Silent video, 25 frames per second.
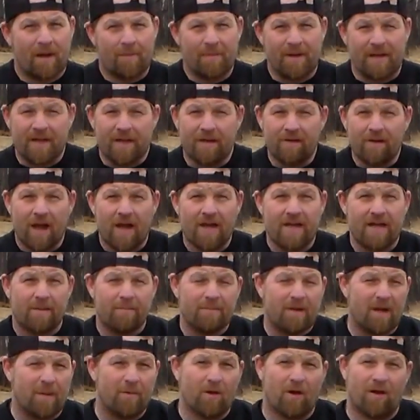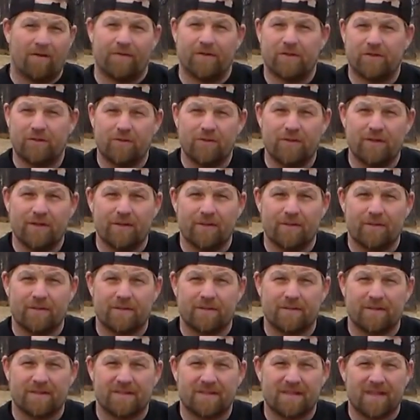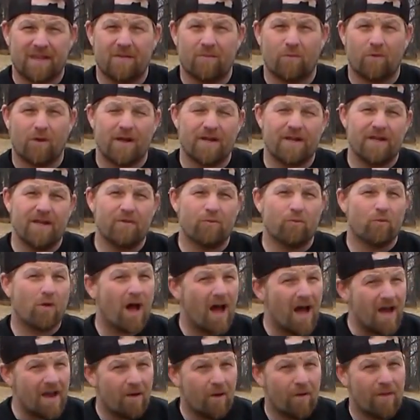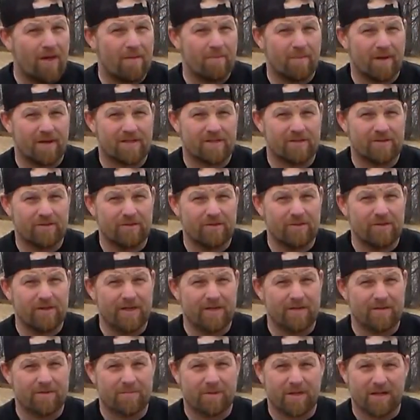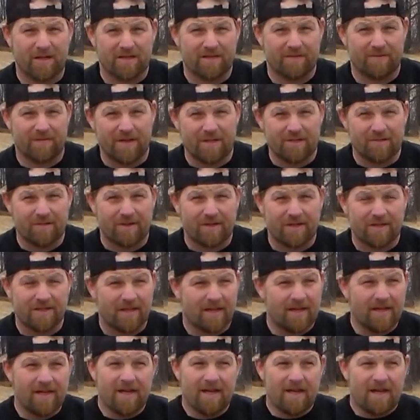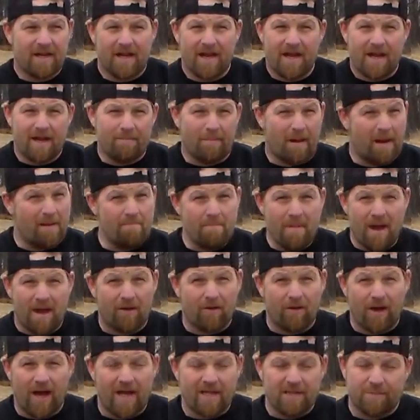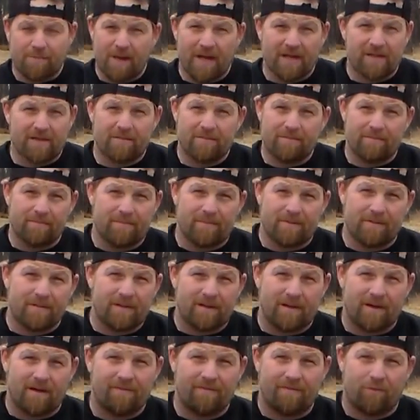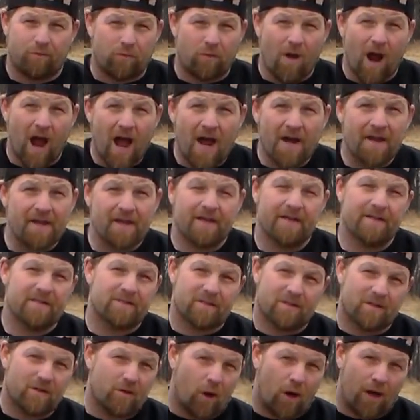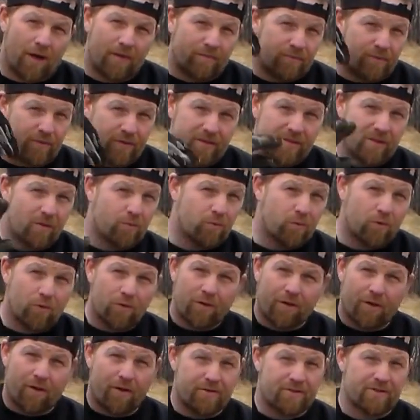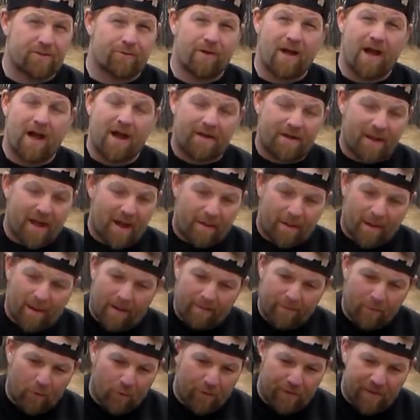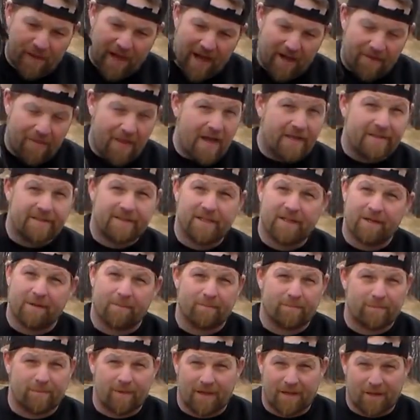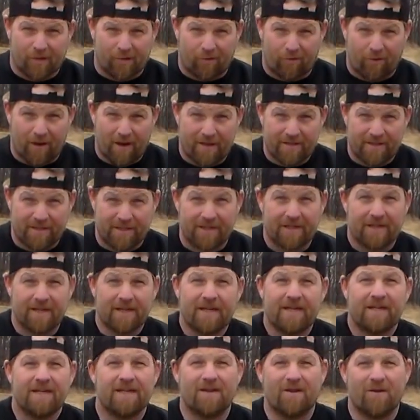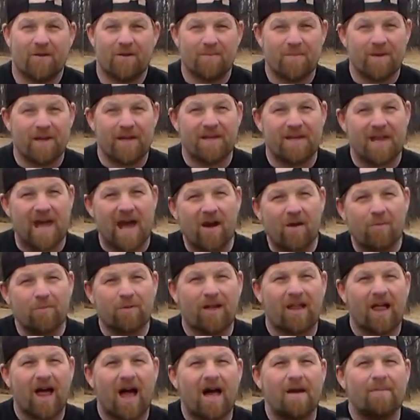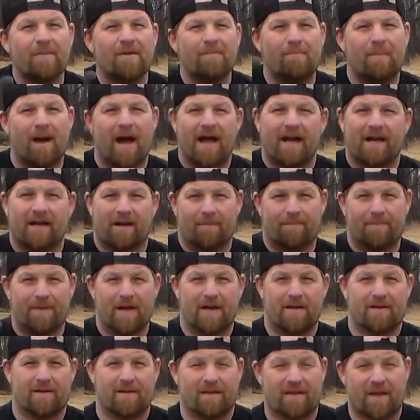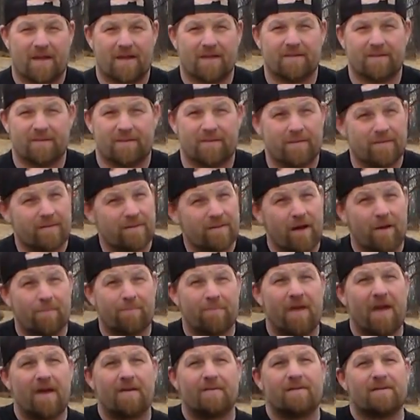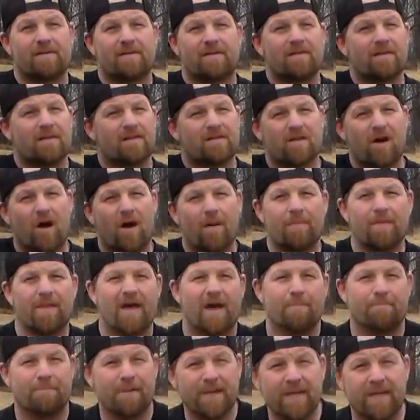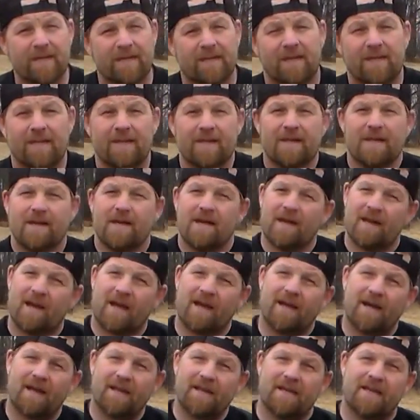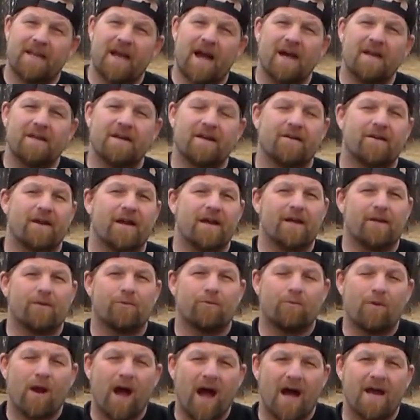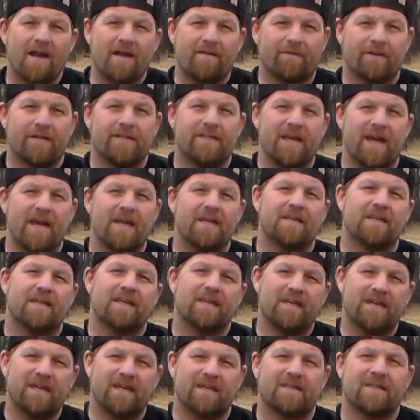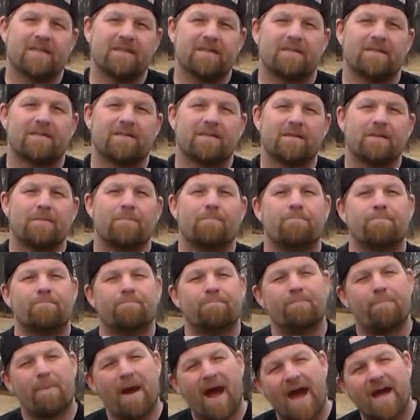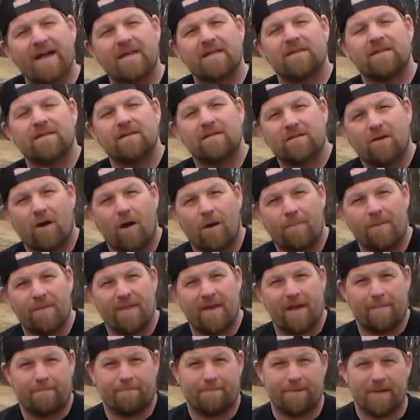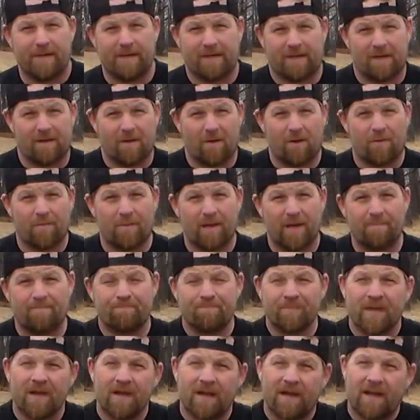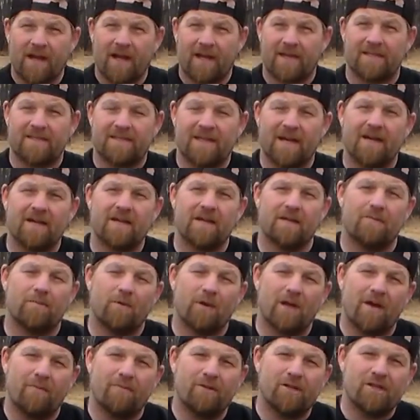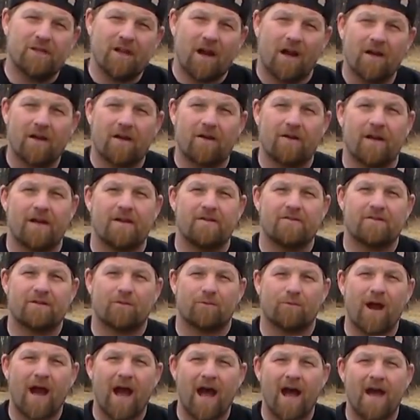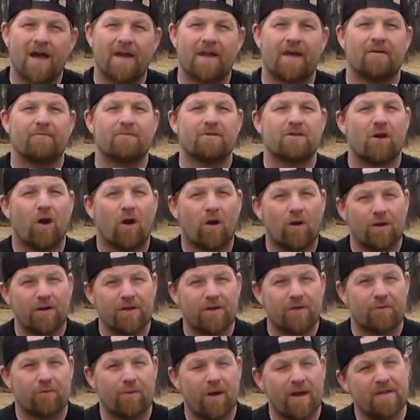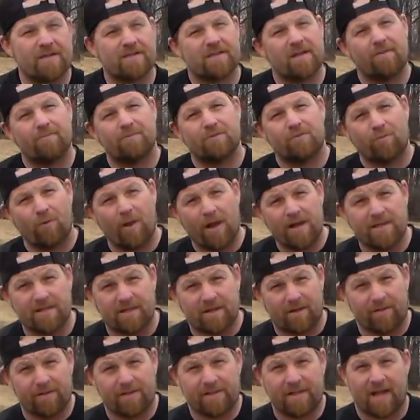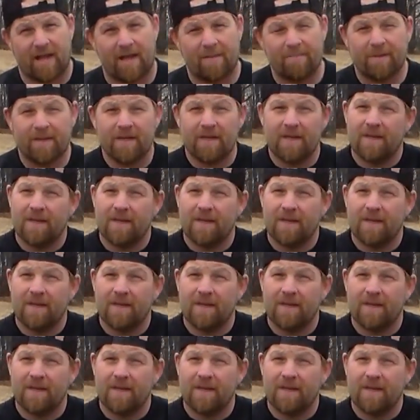I mean, here I am coming off a 2 years stint where I didn't ride all that much in 2 years because of injuries, and my mental aspect of riding is gone. It's a roller coaster ride. Now I'm going down that dip like crazy. You know what I mean? Now I'm climbing back up to the top of that peak, and I got to get out here and I got to ride every day to get back to the top of that peak. You know what I mean? And I can tell you, when I was younger and I used to ride, I was hard into racing. I was racing all the time.